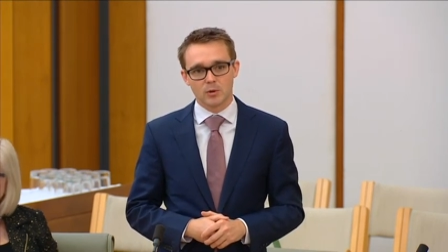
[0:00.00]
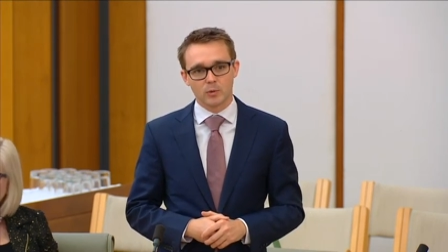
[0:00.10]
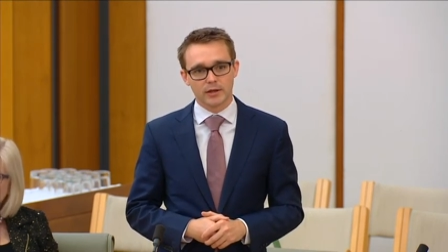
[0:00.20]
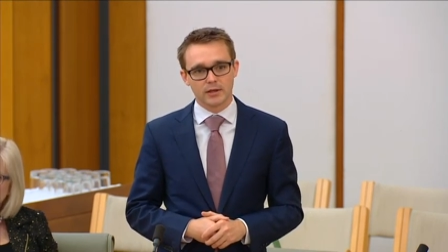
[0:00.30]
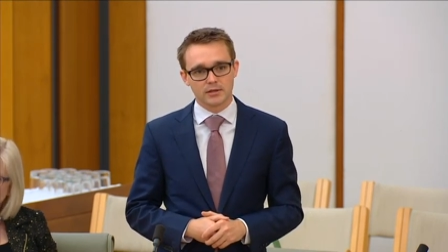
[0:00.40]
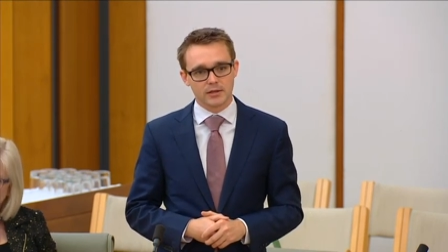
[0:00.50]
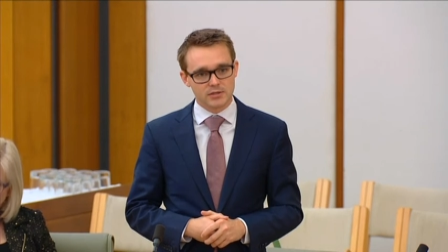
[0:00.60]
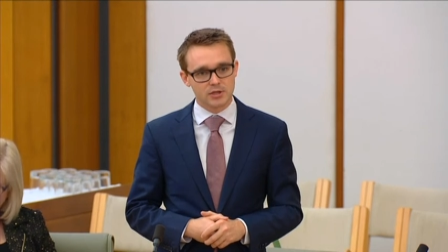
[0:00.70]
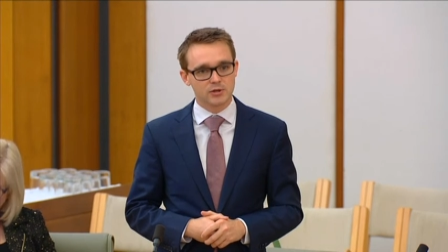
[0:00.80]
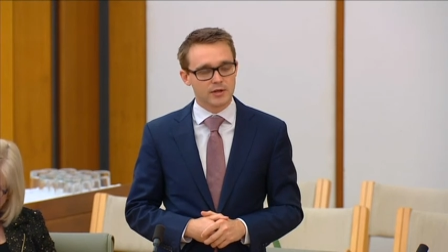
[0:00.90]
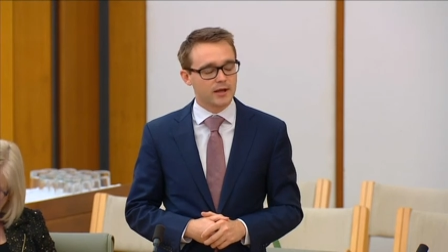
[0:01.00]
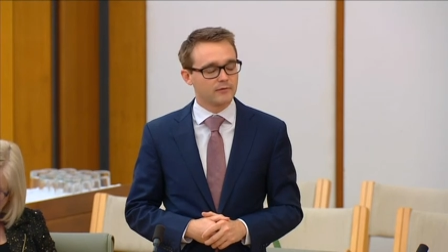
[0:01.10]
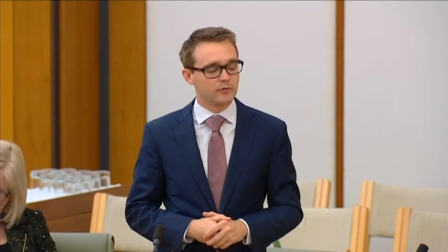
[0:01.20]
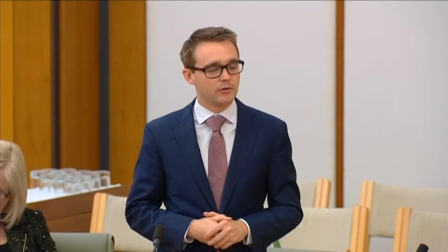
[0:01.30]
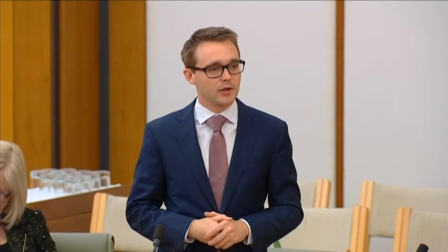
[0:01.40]
we can continue to
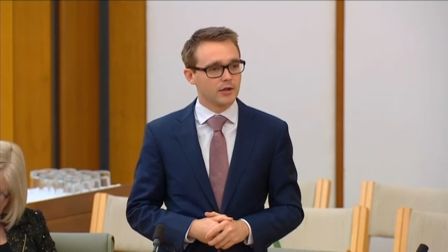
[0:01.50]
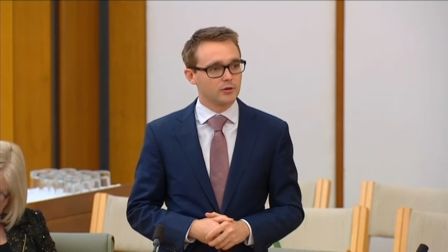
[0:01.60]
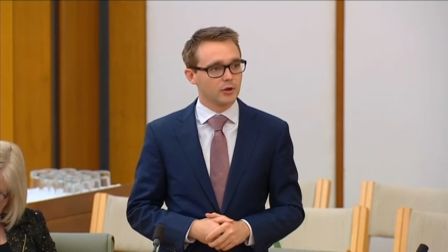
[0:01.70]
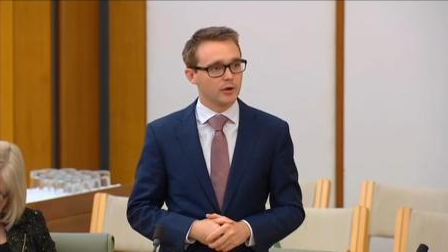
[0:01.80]
have uh, not